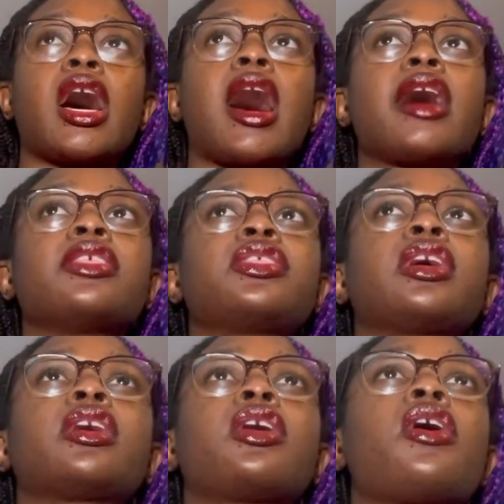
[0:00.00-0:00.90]
I
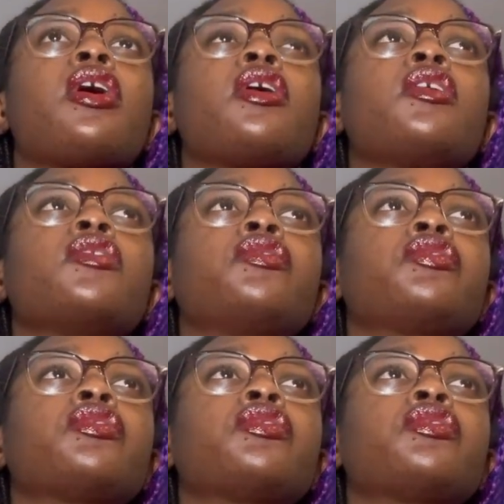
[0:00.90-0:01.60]
think of